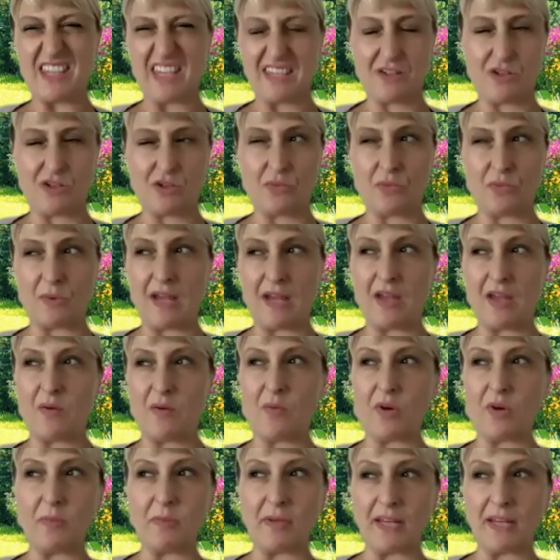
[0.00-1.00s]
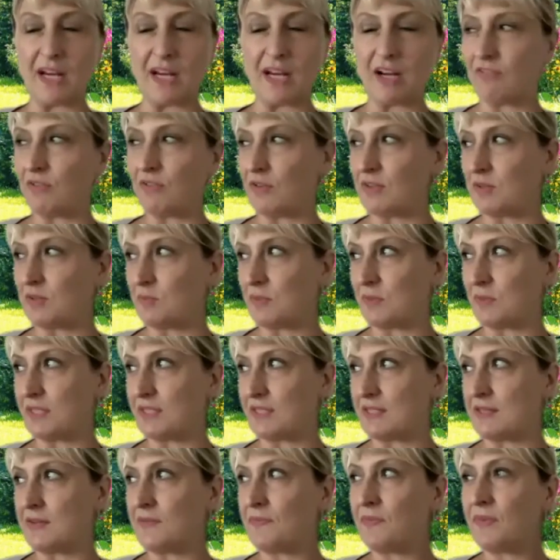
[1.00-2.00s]
thing too, why I want to be careful with him,
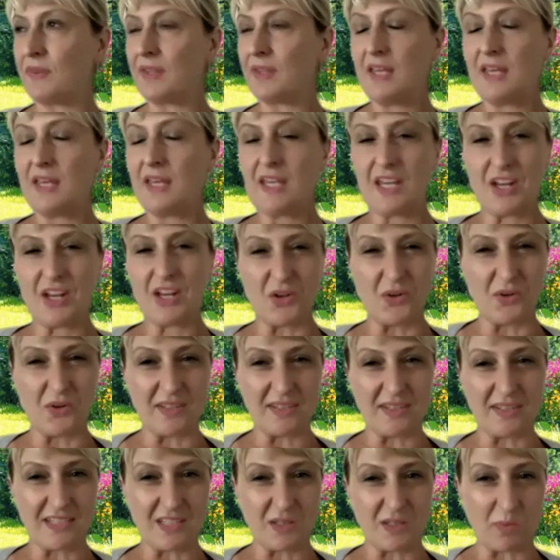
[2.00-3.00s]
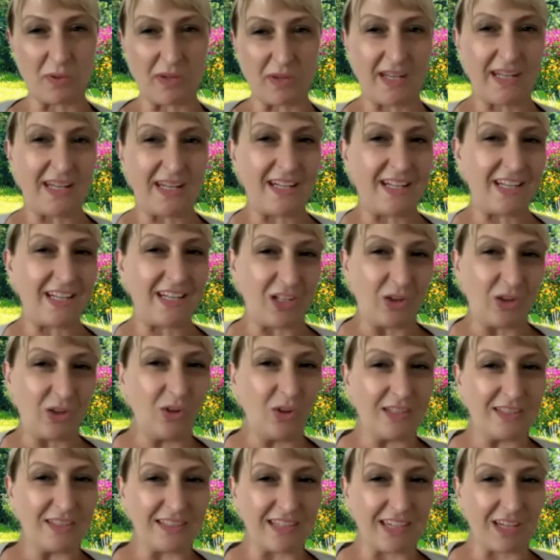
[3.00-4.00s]
because he's a pitty and he
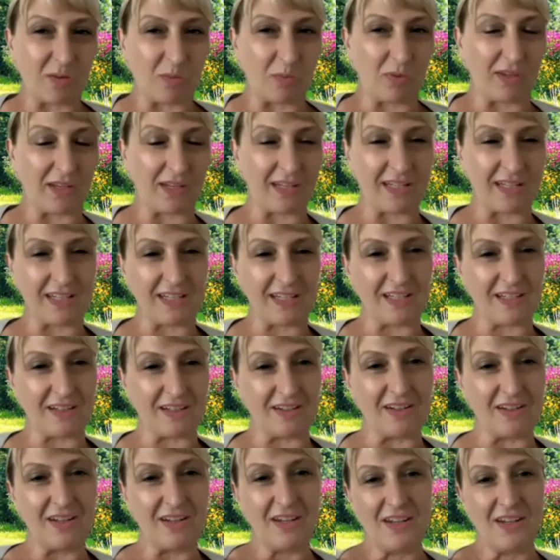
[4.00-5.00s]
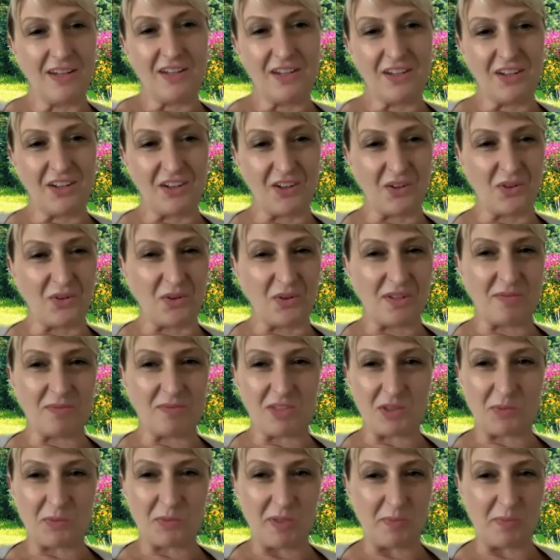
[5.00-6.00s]
looks like a pitty, and and
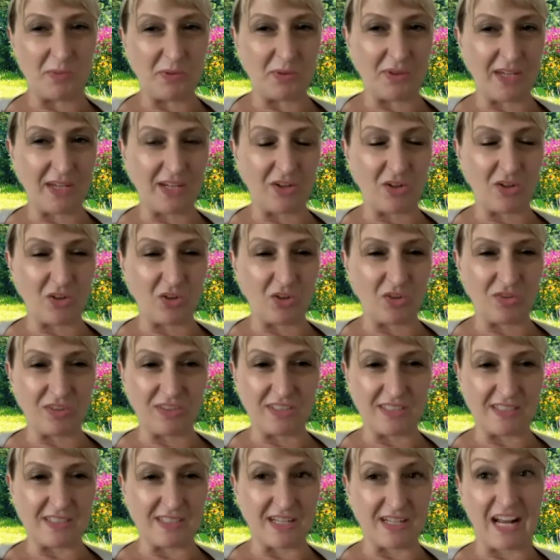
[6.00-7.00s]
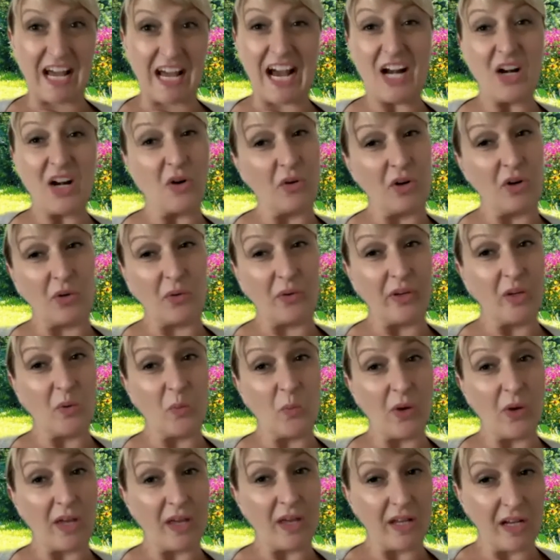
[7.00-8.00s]
so people get nervous, and I don't know him
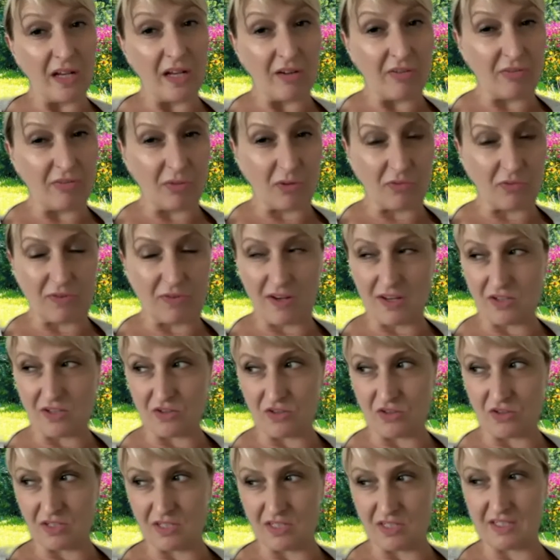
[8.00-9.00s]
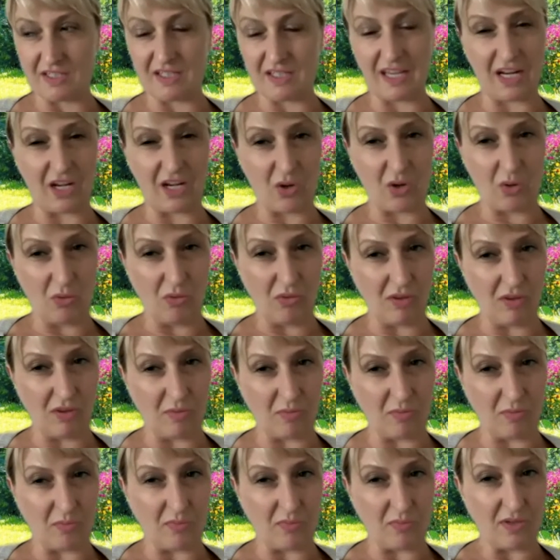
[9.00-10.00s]
well enough with fosters until I know
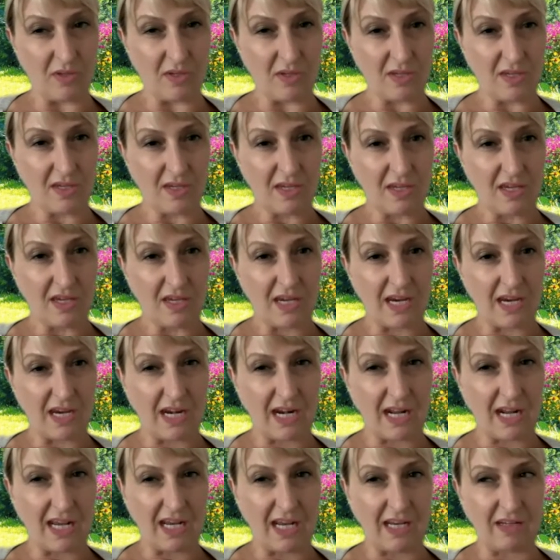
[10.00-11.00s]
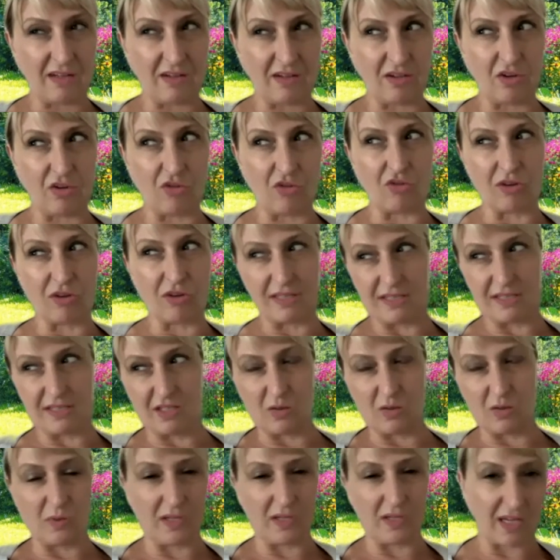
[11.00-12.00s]
them and I can trust
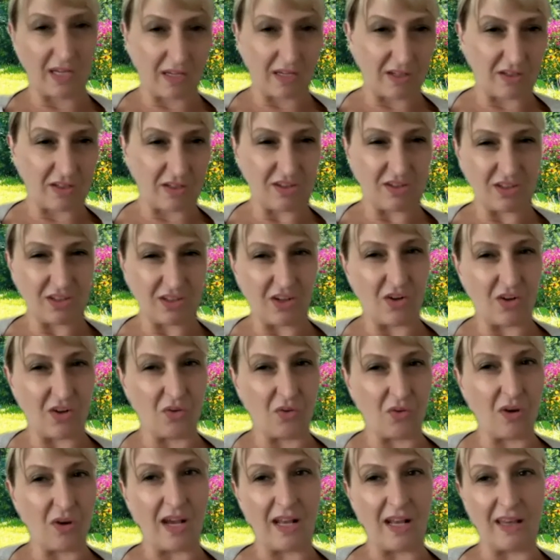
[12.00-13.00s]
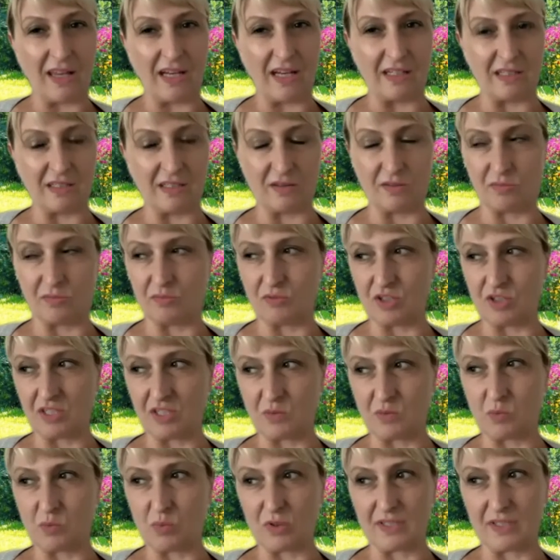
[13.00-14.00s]
their behavior. I like to
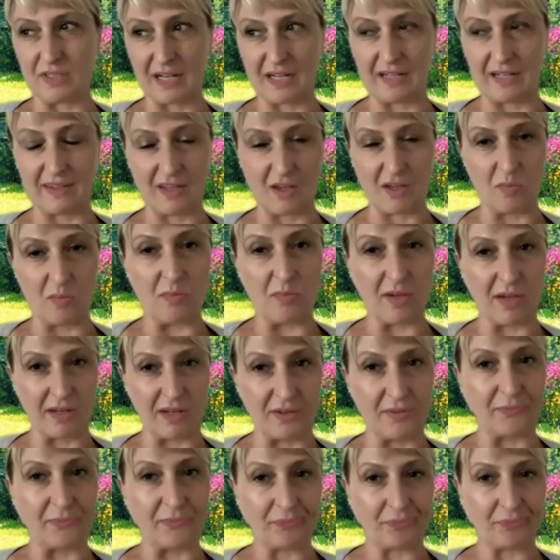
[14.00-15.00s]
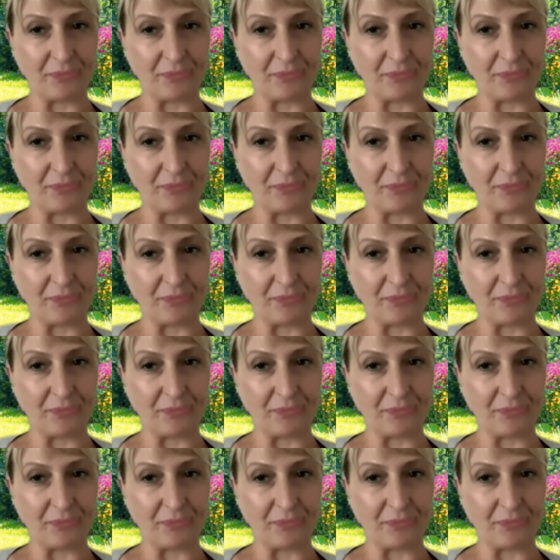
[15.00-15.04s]
just protect them by